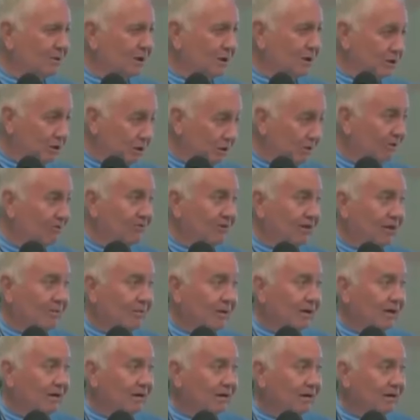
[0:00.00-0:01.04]
1 cubic
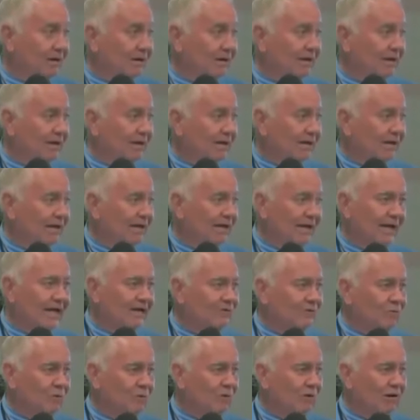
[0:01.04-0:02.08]
centimeter
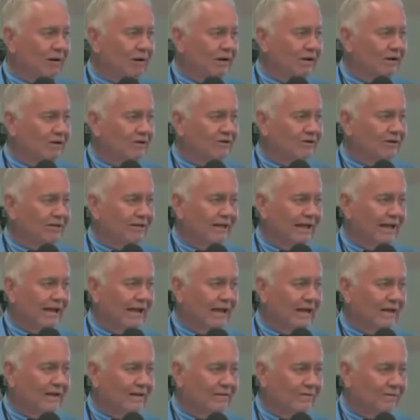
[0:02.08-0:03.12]
contains more energy
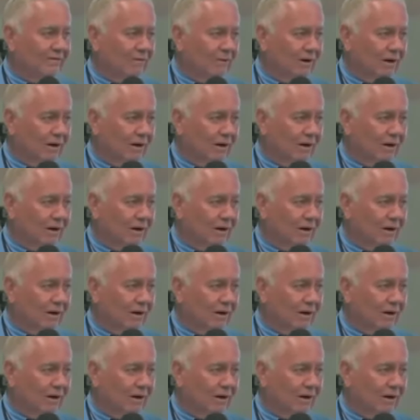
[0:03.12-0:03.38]
than